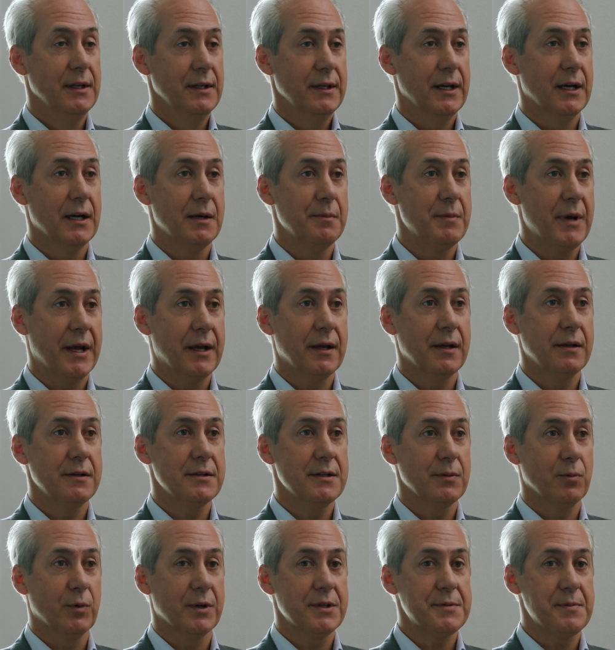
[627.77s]
And
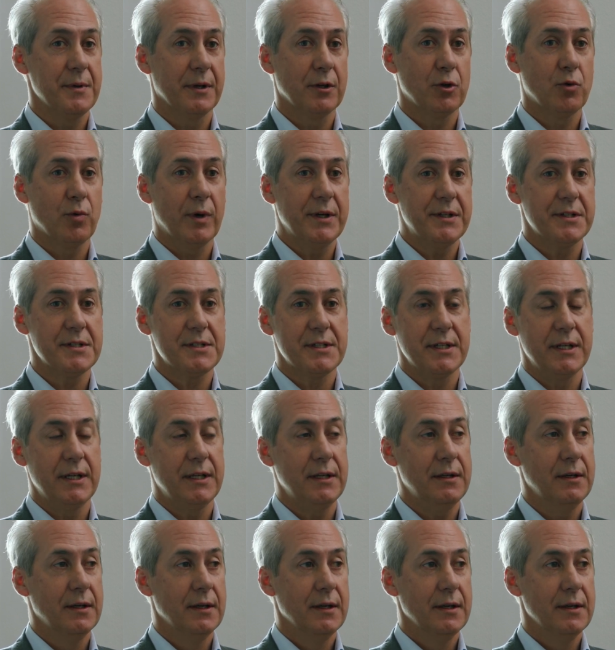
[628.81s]
what's been great to
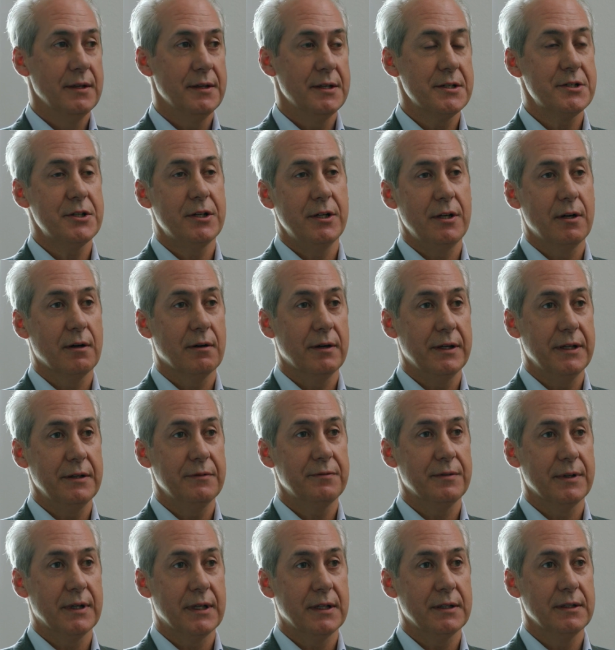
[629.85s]
see this year at
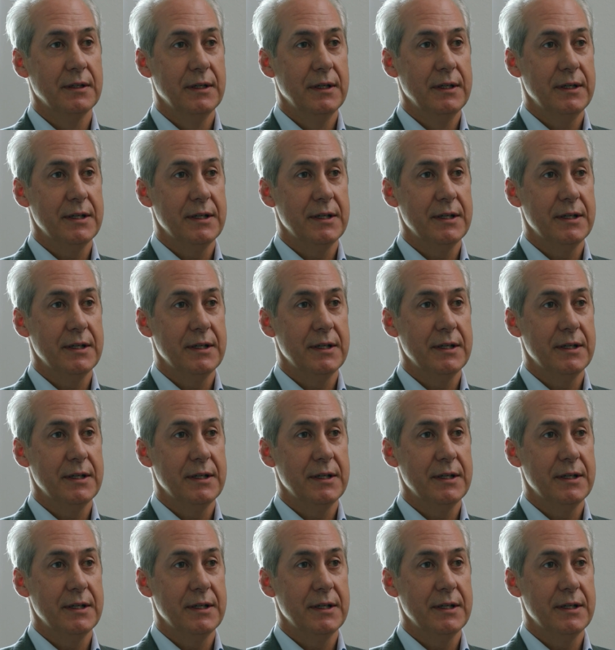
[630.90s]
IFA